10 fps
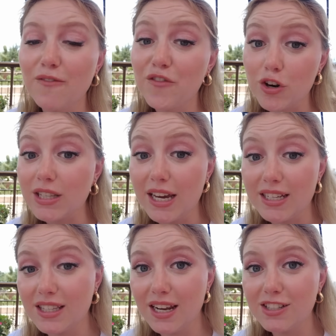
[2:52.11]
for less
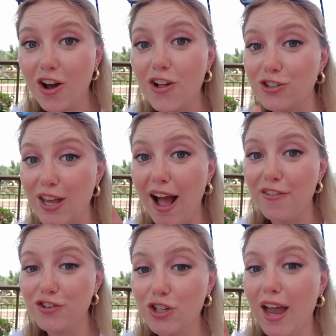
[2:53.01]
than $8
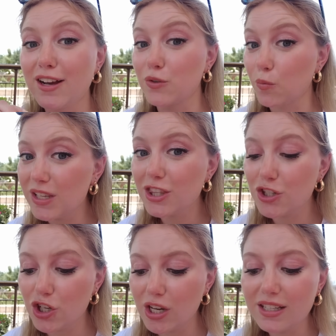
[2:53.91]
after tax with the
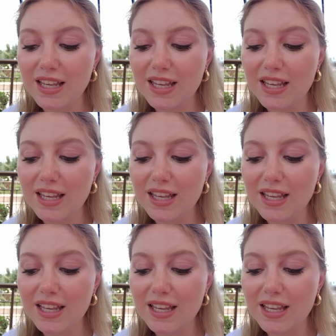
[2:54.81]
cheese,